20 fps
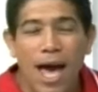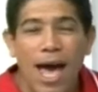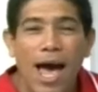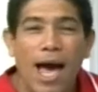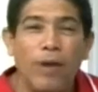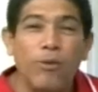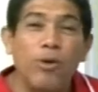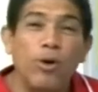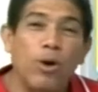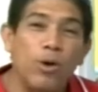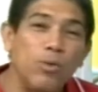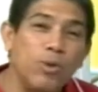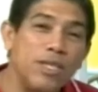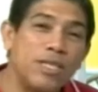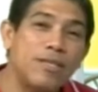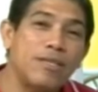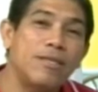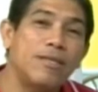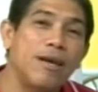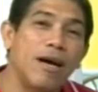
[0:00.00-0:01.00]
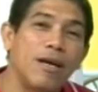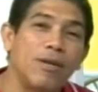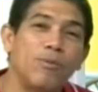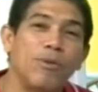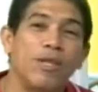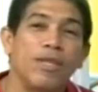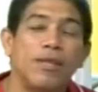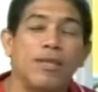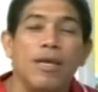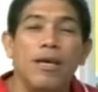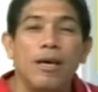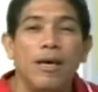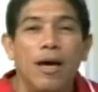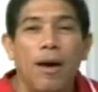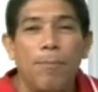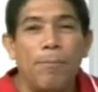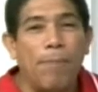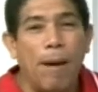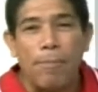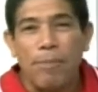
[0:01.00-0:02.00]
and we always start with
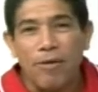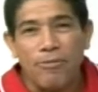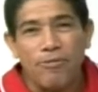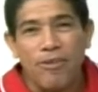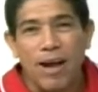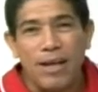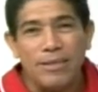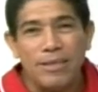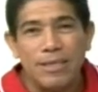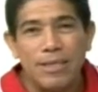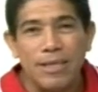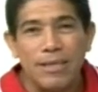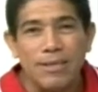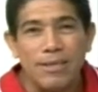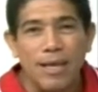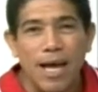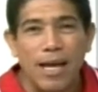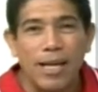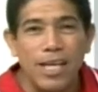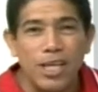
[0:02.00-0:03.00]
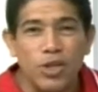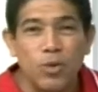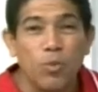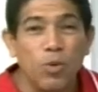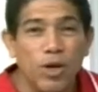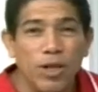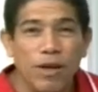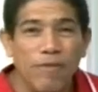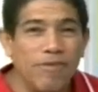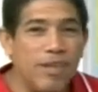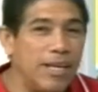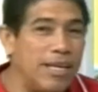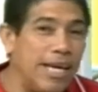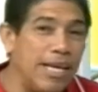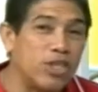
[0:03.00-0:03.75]
Papa Francis and his word of the day.